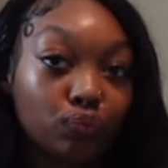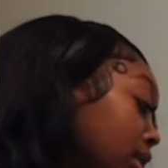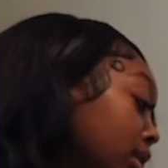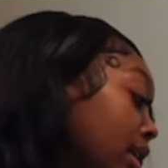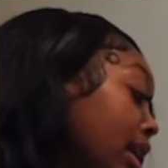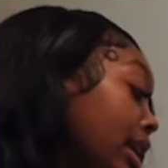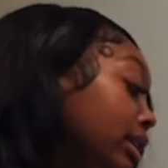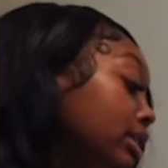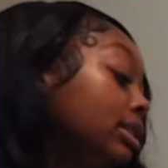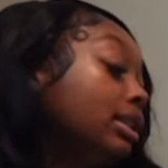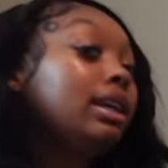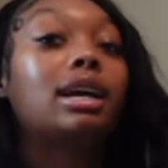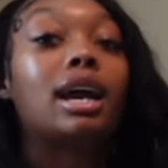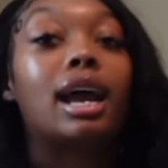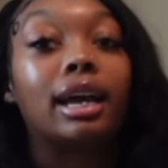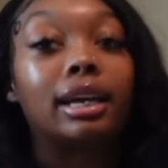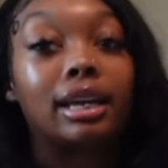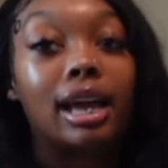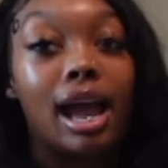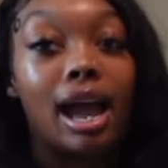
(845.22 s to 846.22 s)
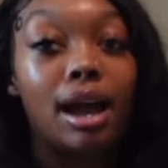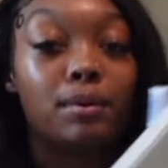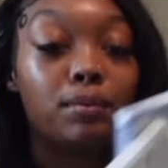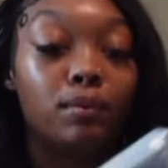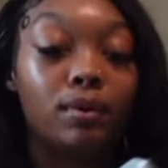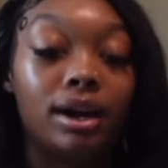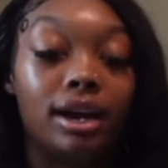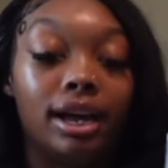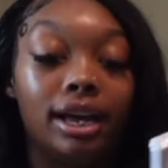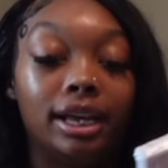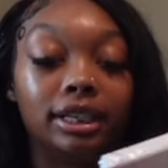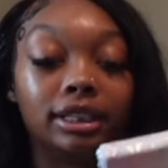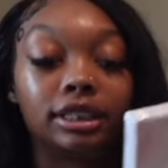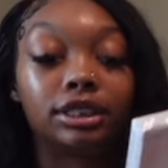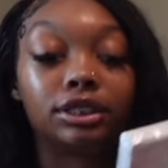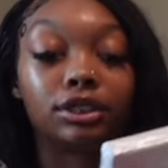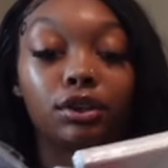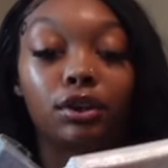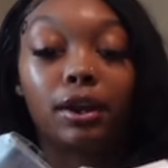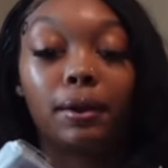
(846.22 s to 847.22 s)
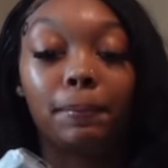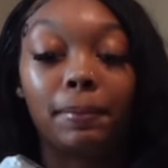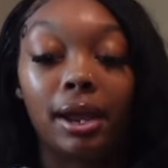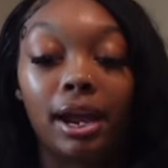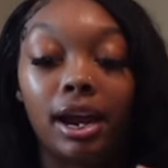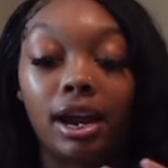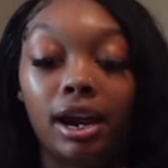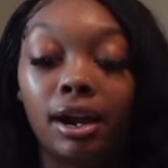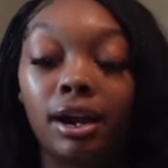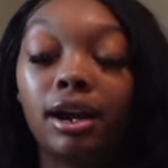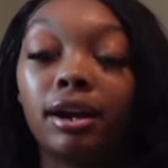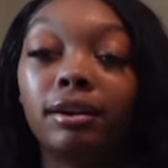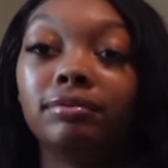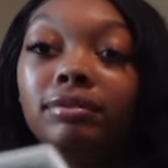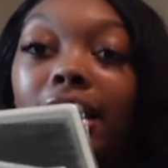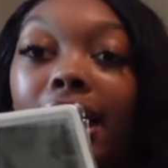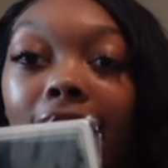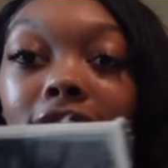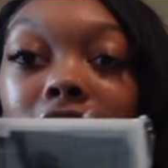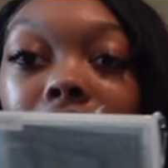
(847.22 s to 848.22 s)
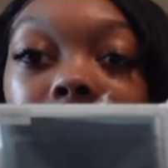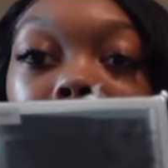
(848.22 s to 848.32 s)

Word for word: Next thing I got was three pair of lash